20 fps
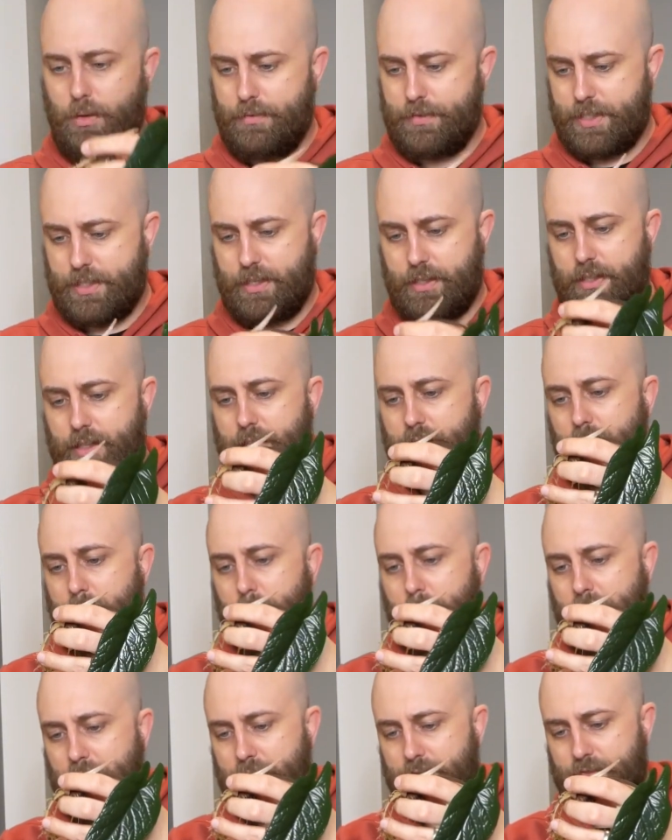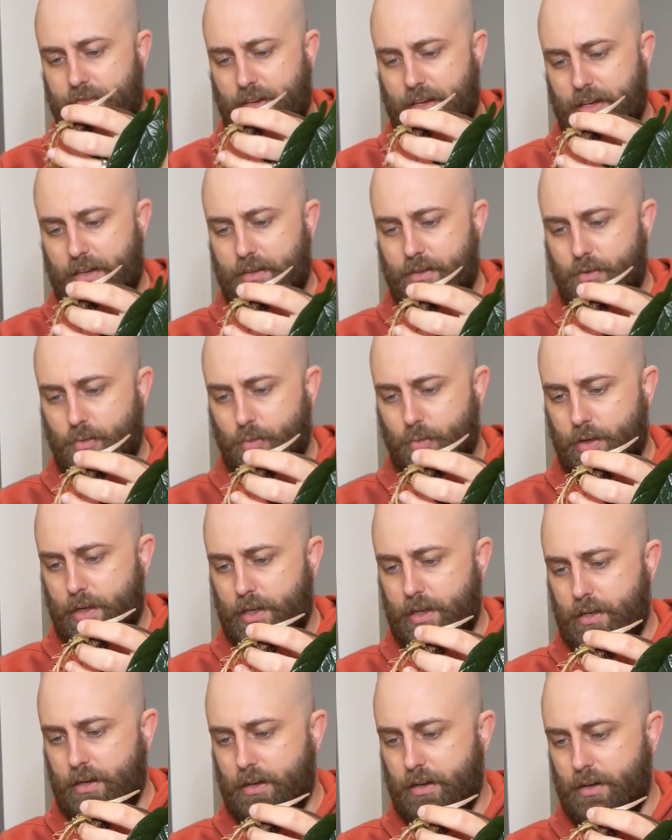of a sudden a plant fiend
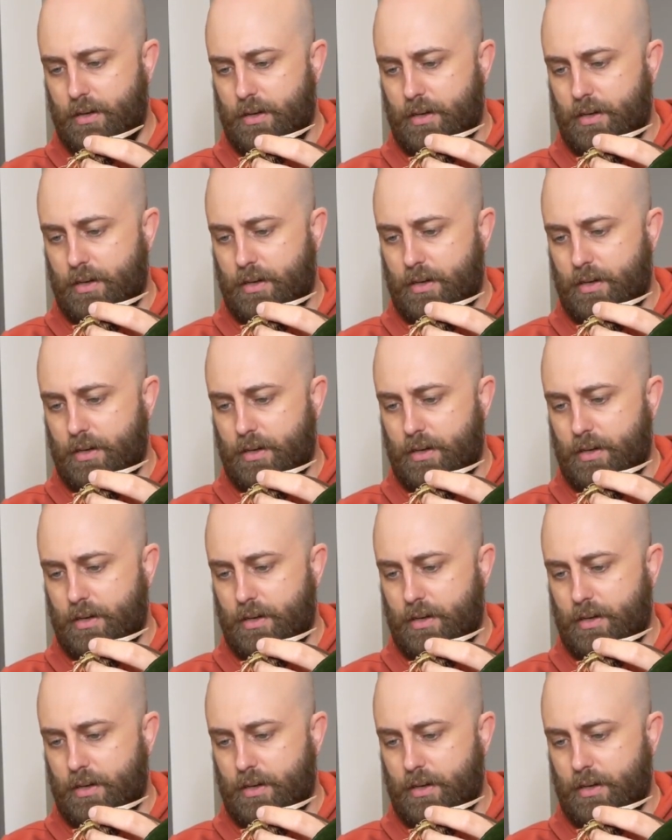when